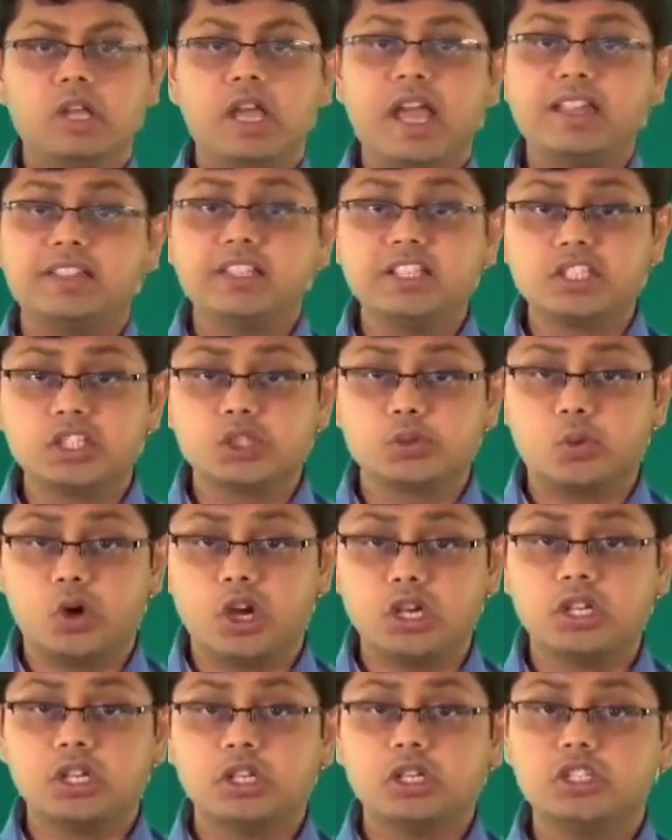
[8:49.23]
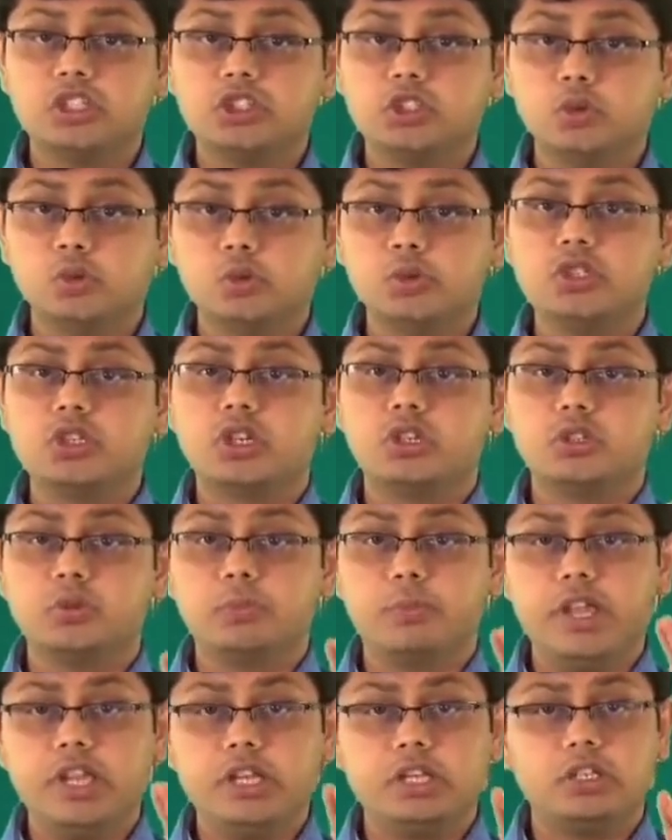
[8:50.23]
And this is what is used to
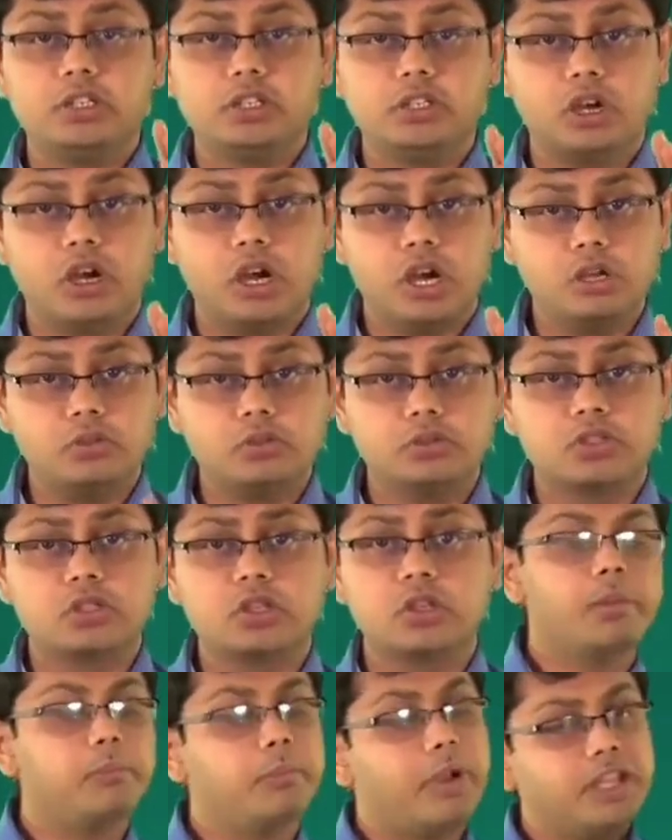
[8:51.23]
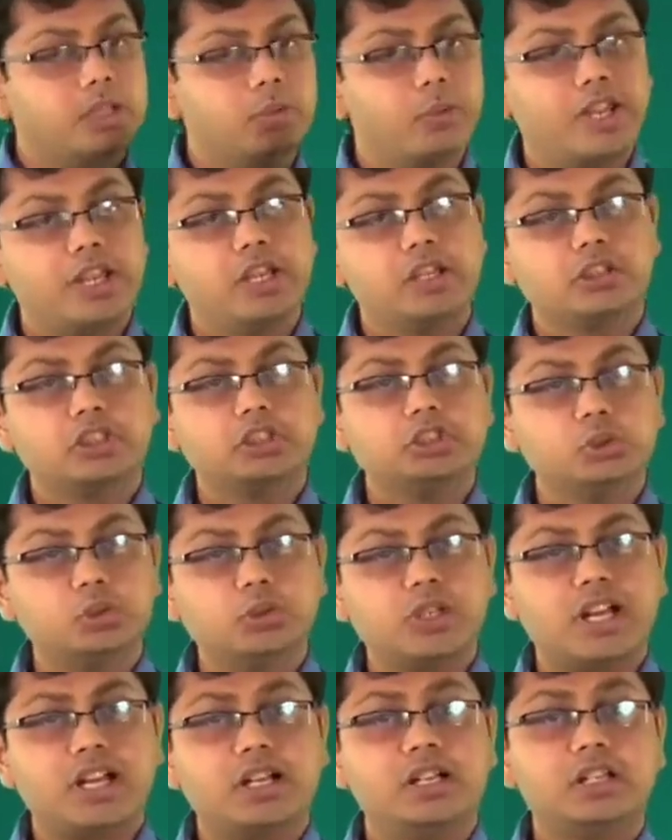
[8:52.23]
paint your house. By the way, the
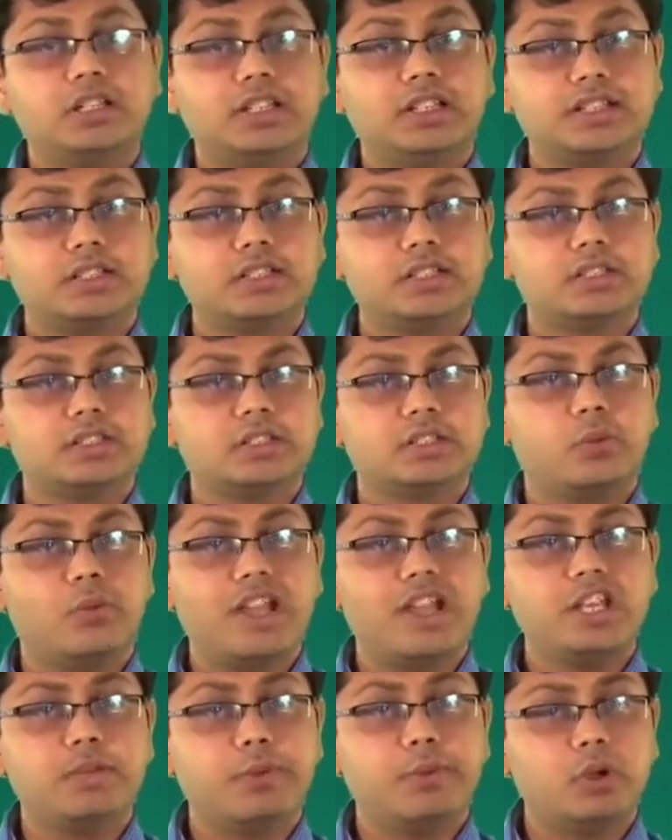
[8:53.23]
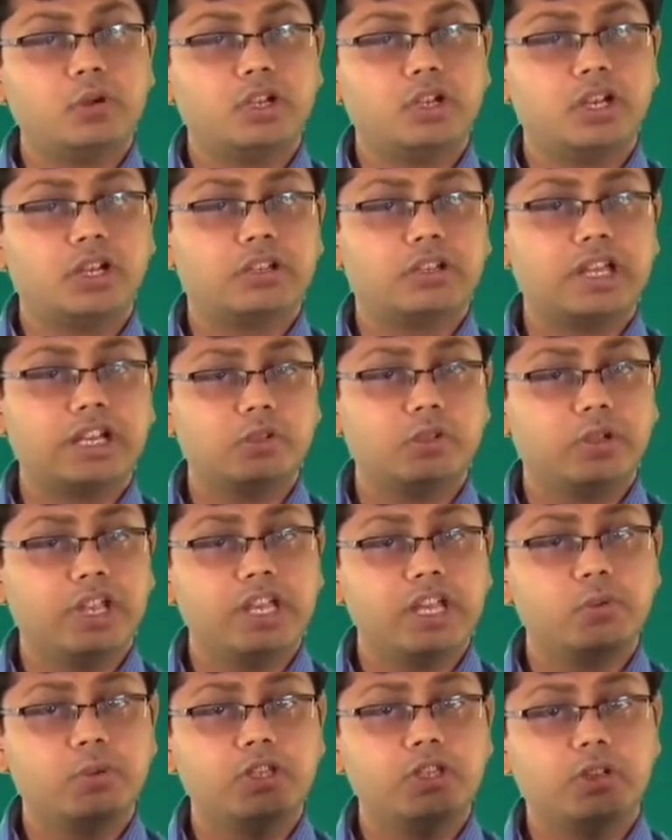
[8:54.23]
chuna, that is the white powder that you
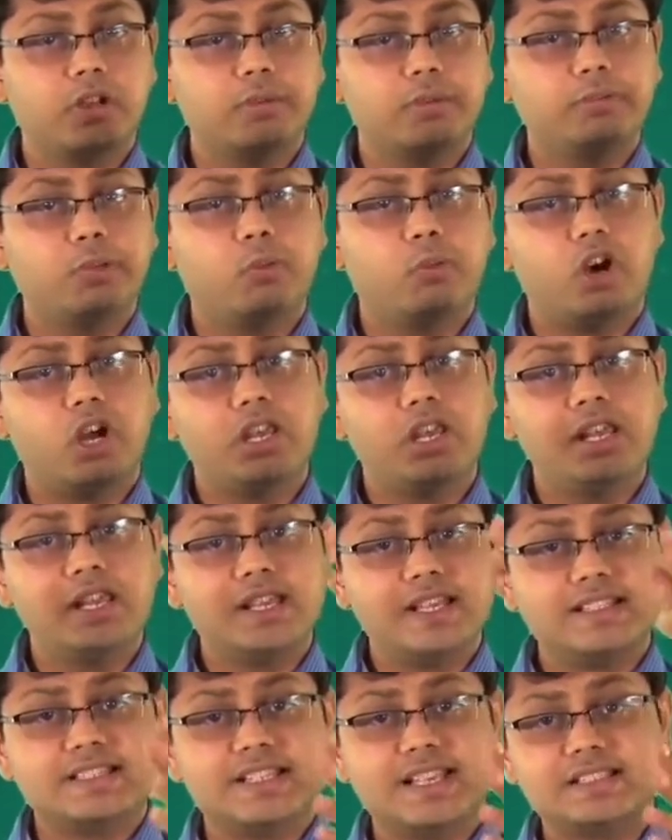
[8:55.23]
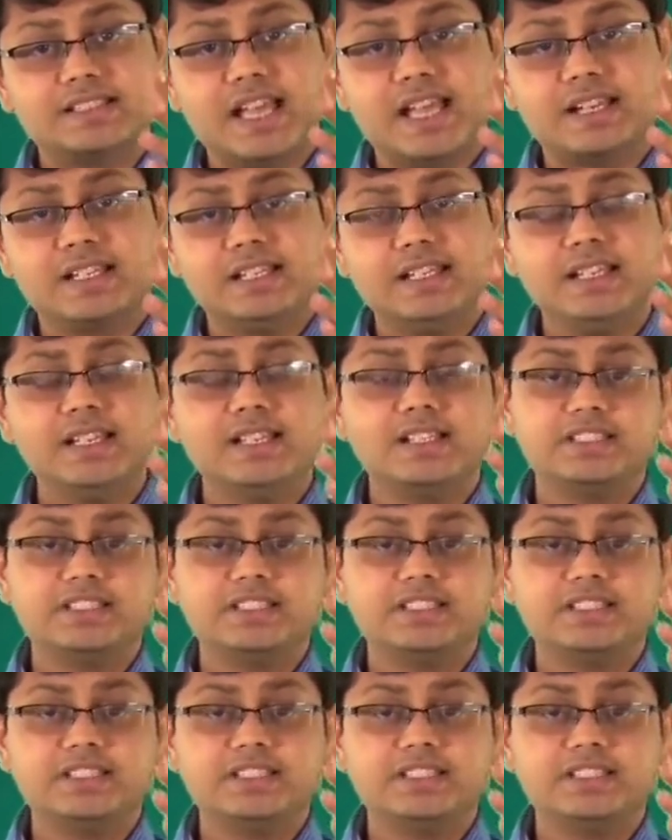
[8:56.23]
get when you rub the wall, is exactly